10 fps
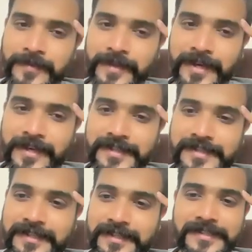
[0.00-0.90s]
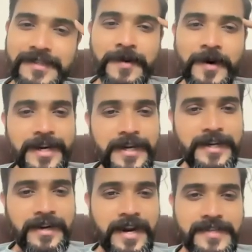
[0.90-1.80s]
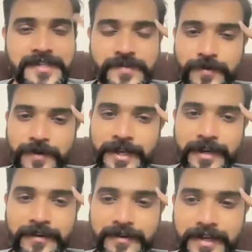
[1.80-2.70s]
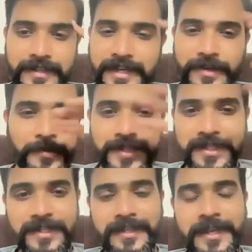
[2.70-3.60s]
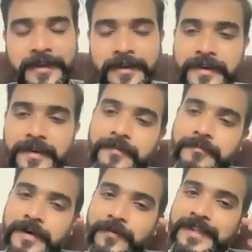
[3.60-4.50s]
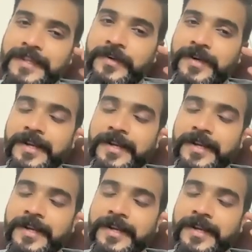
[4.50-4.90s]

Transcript: and they said that somehow LinkedIn Ads is working and they're doing their thing. But when they did